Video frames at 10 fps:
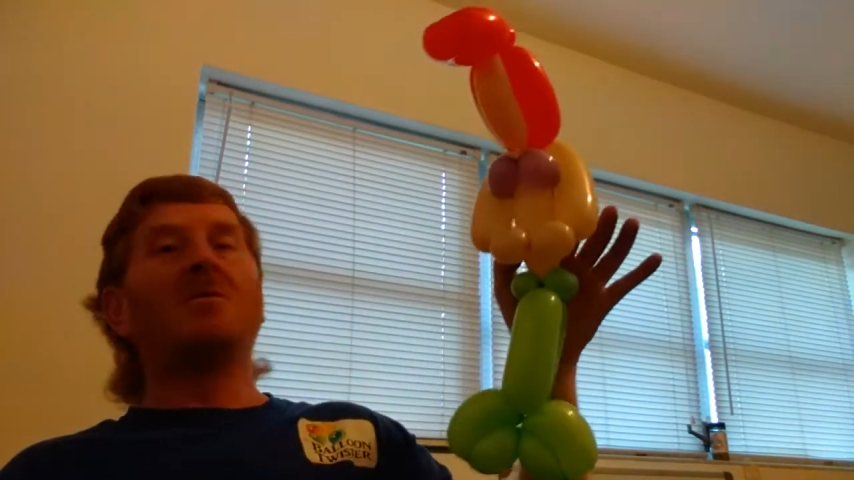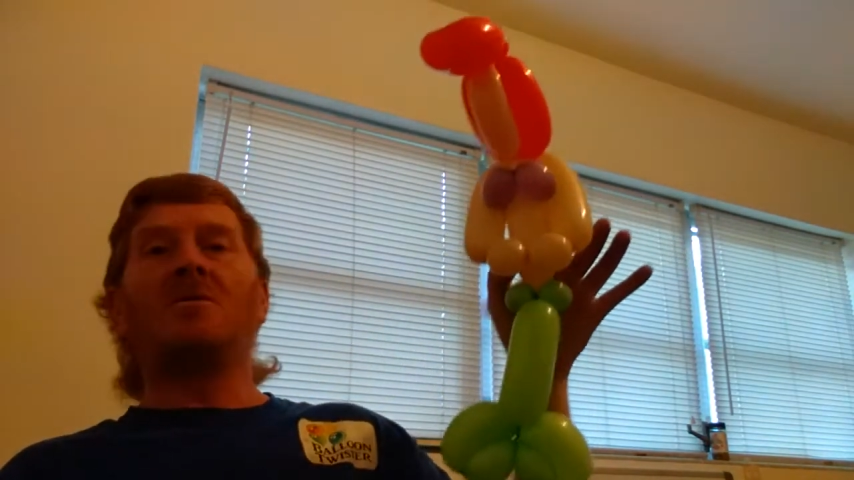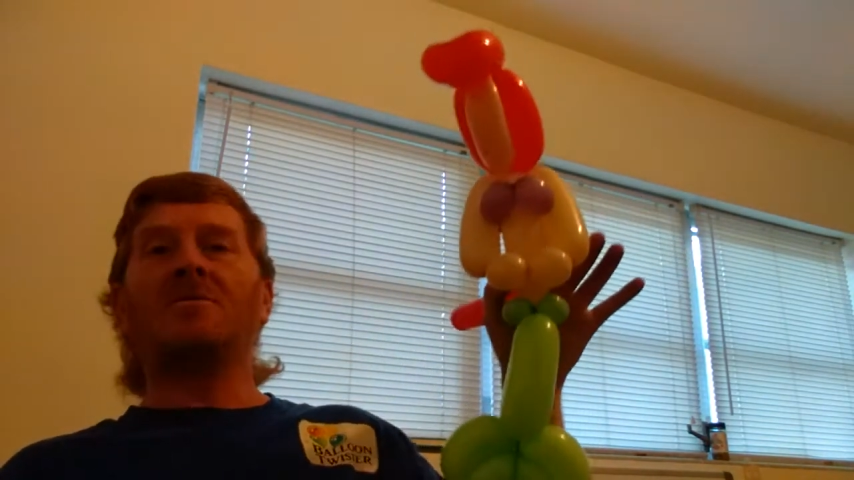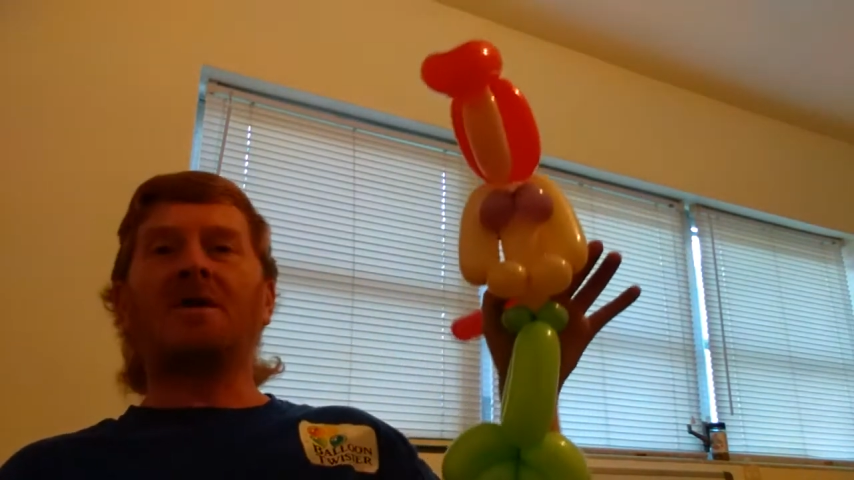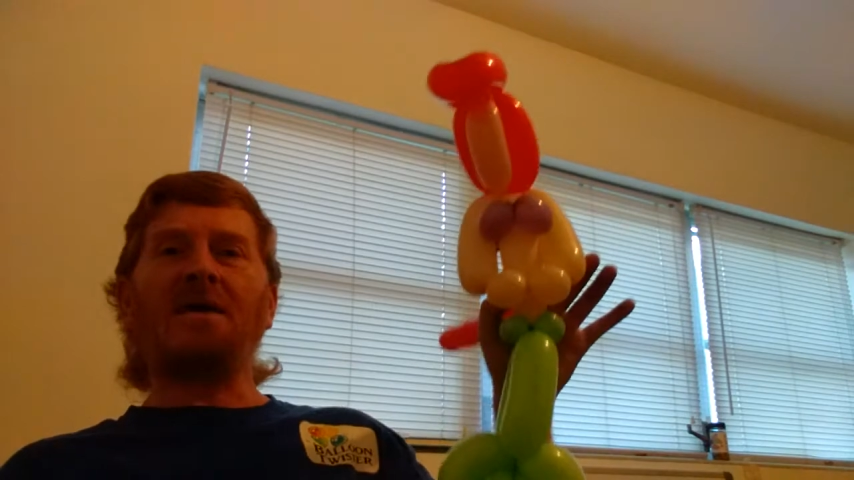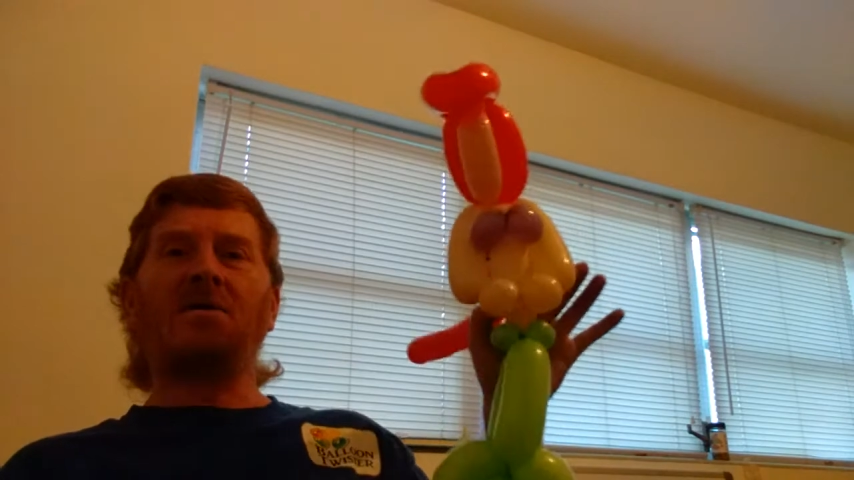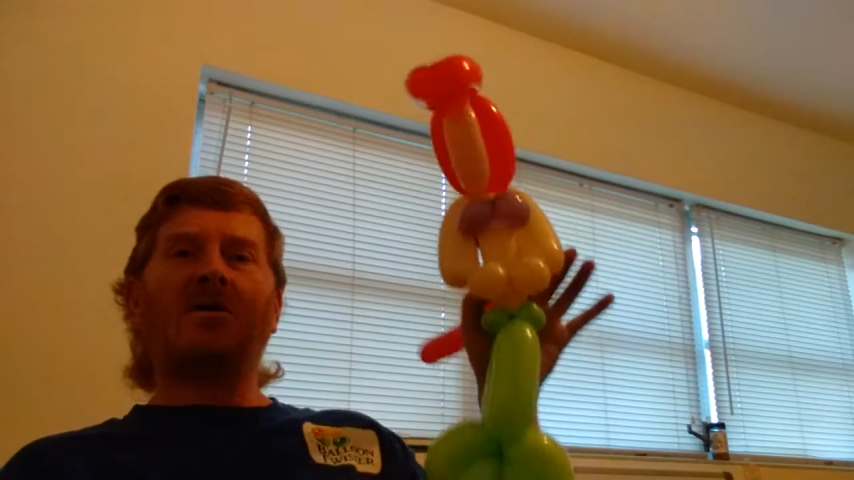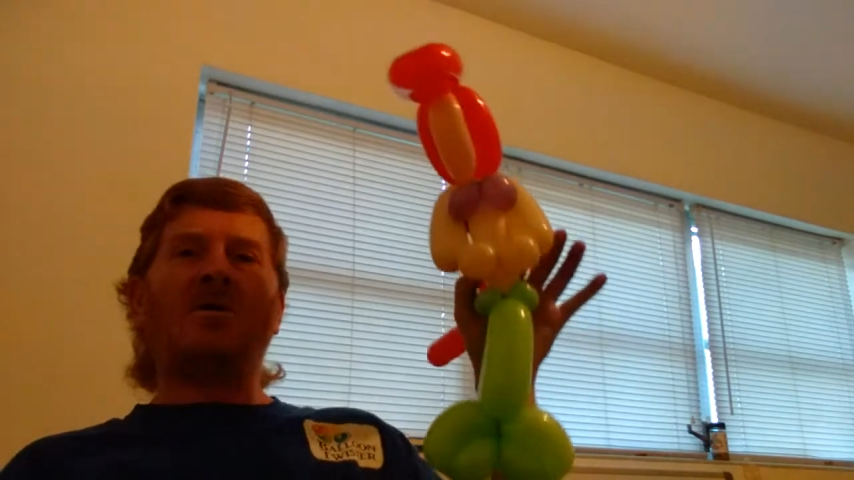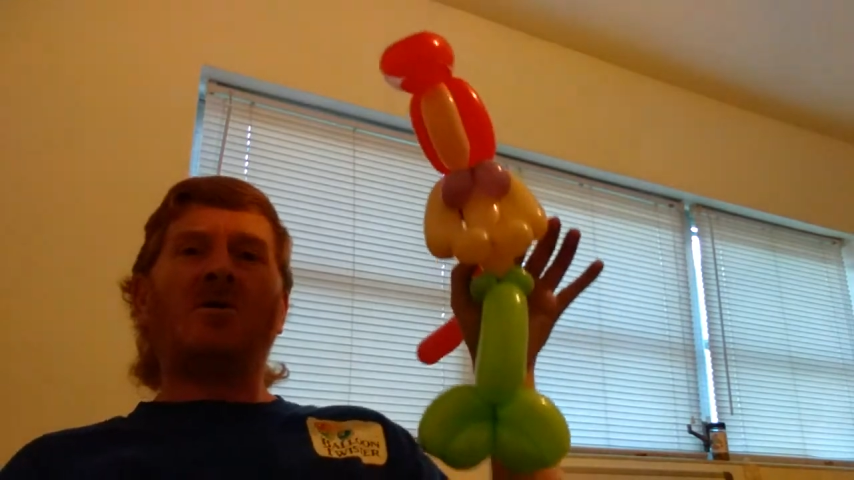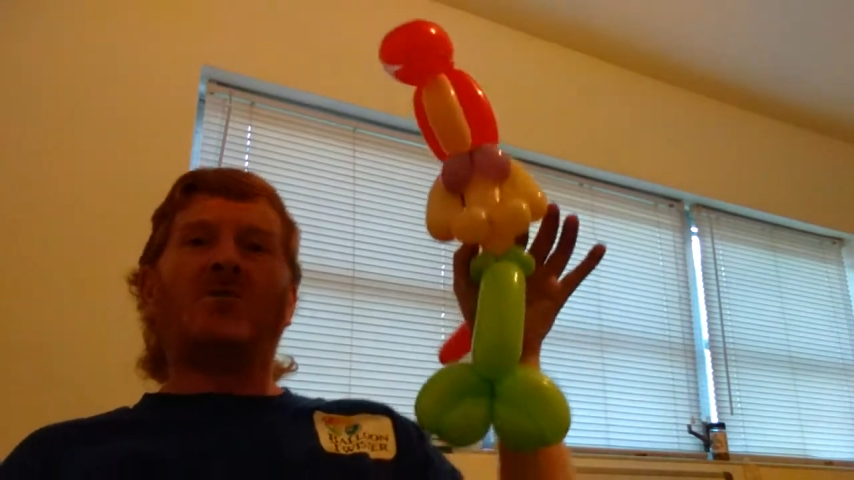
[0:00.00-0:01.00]
Okay,
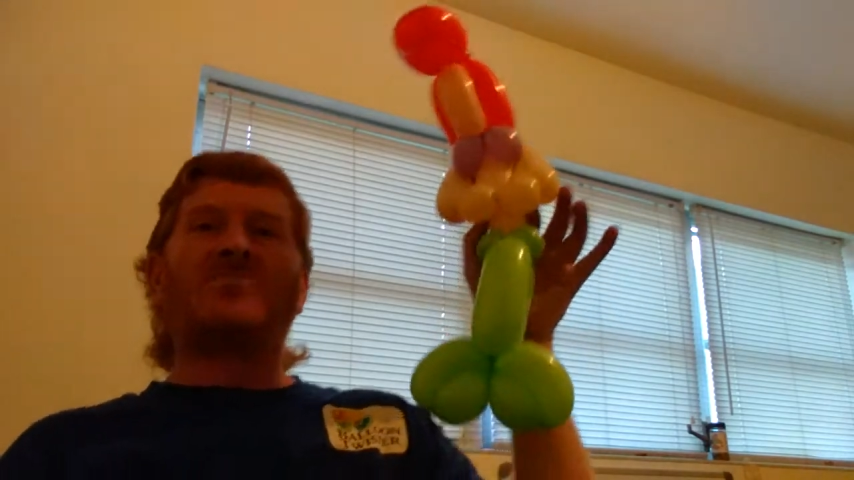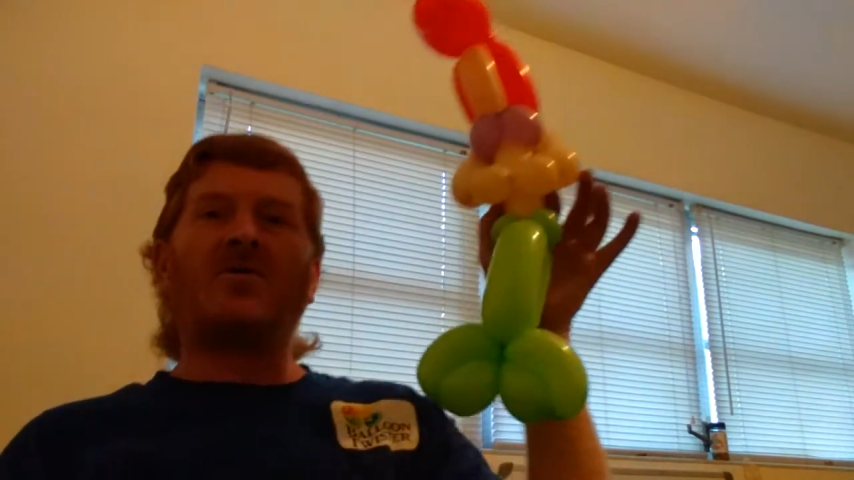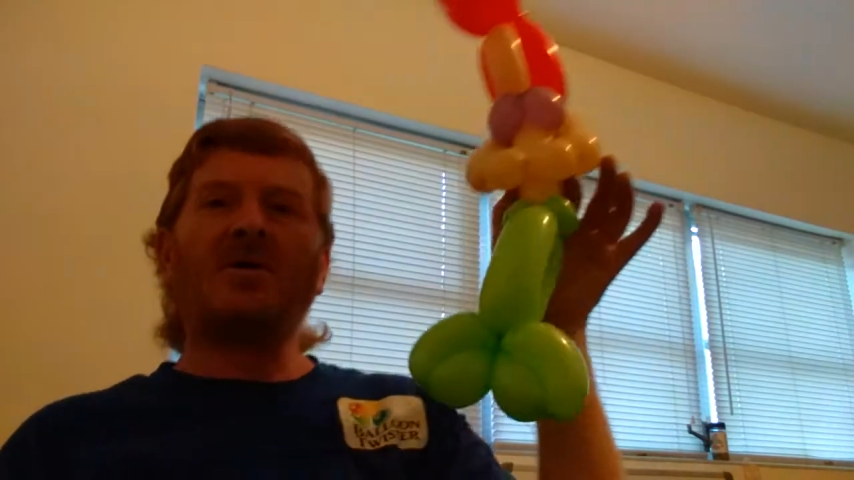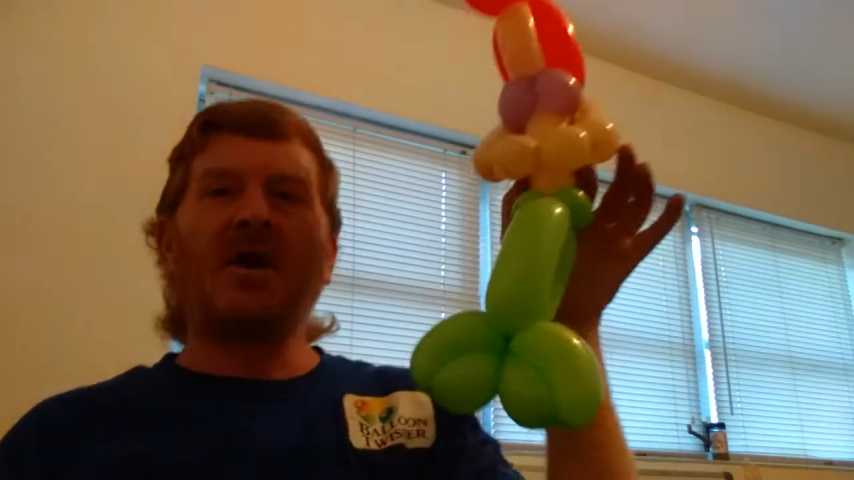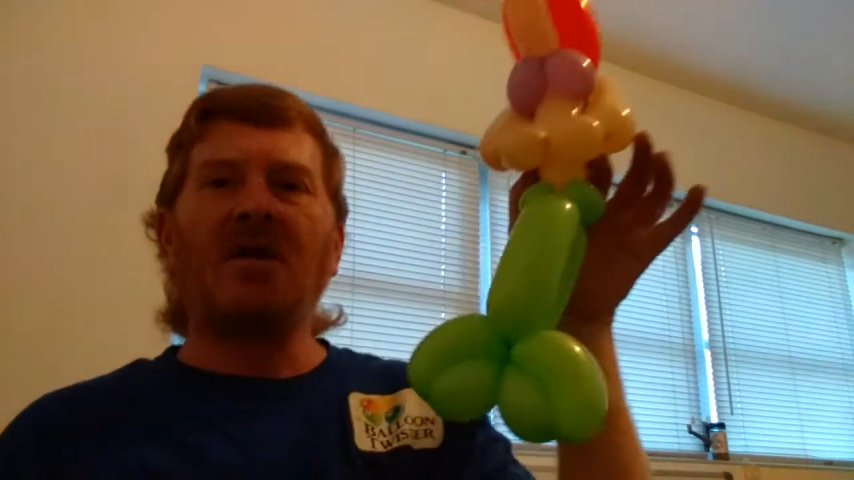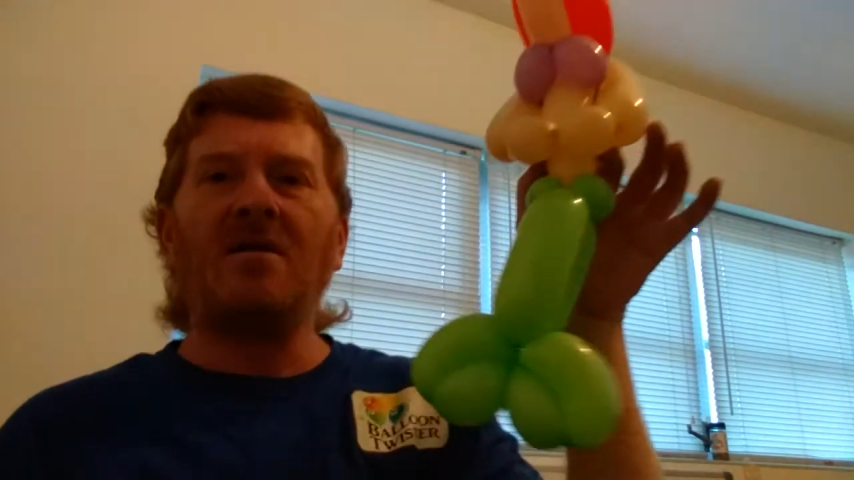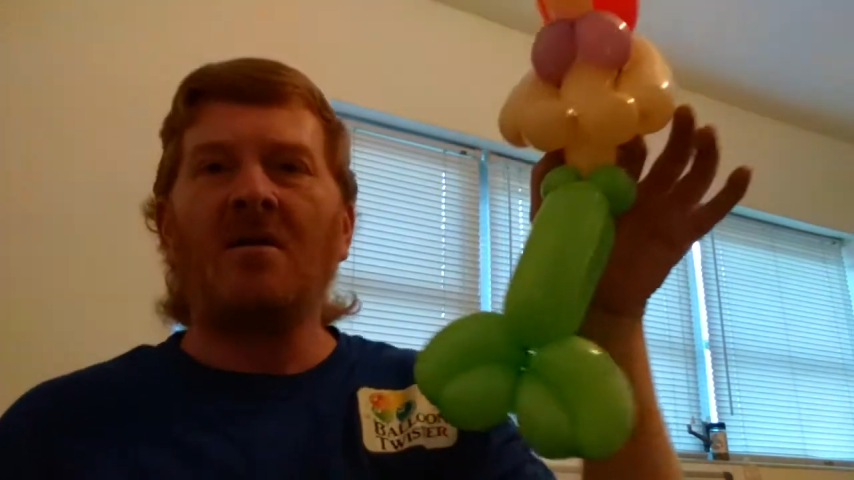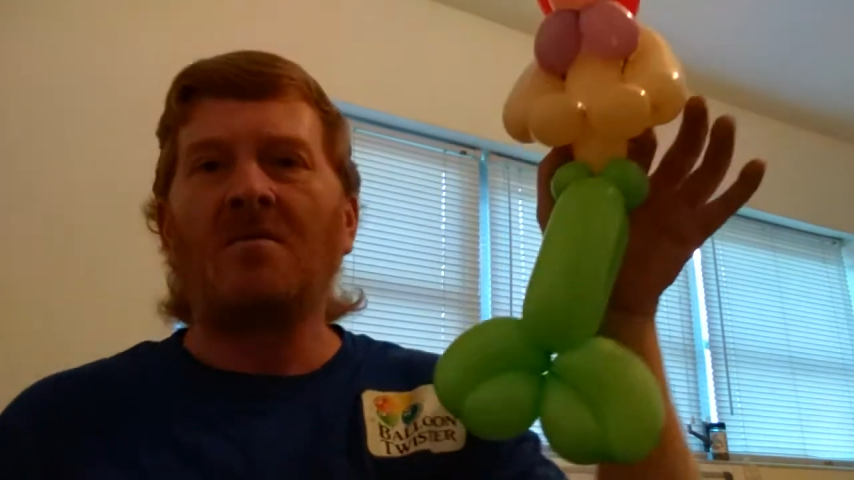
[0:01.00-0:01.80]
so again,